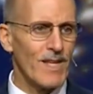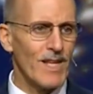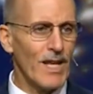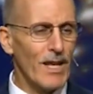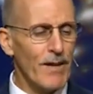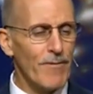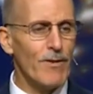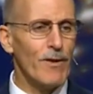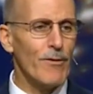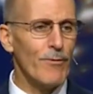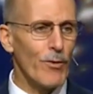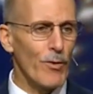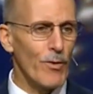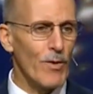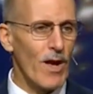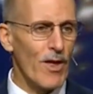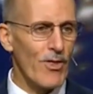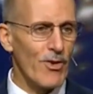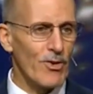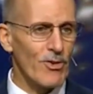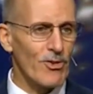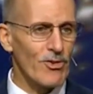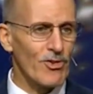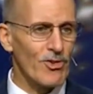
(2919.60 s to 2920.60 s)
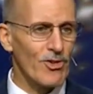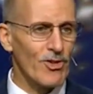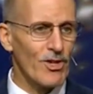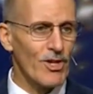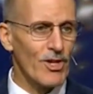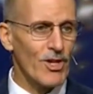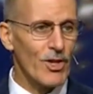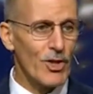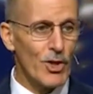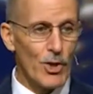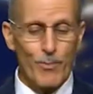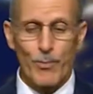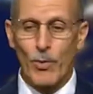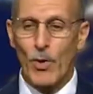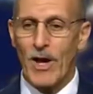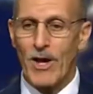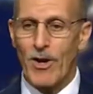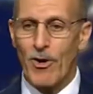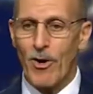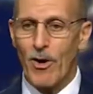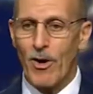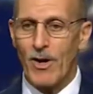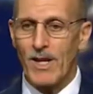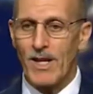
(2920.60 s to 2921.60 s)
living for others, your
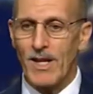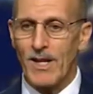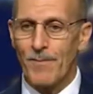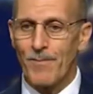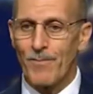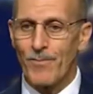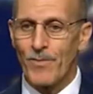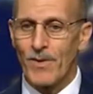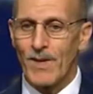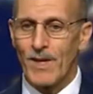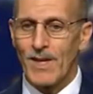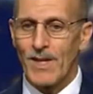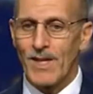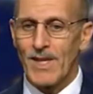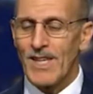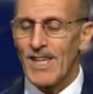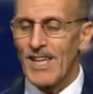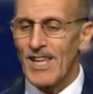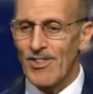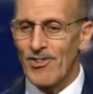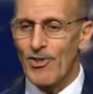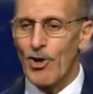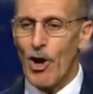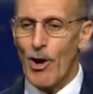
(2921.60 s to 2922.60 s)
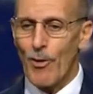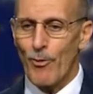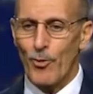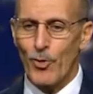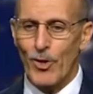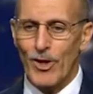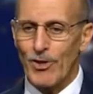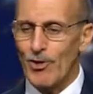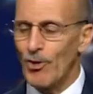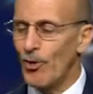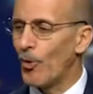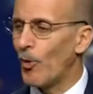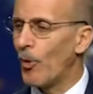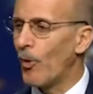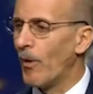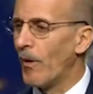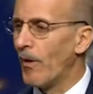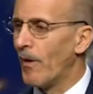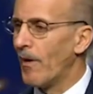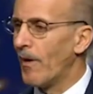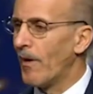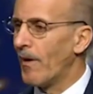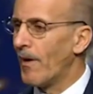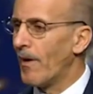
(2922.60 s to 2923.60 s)
priority, he's offering you
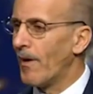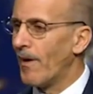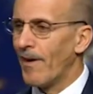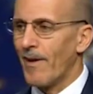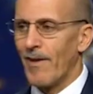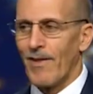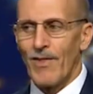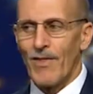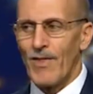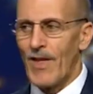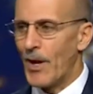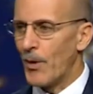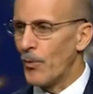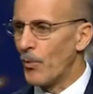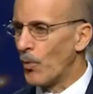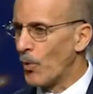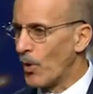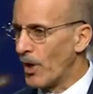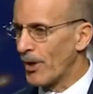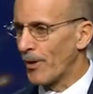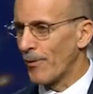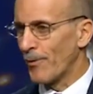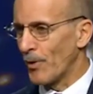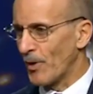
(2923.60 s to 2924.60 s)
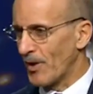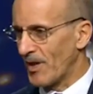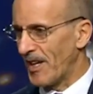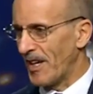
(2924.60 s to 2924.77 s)
that wonderful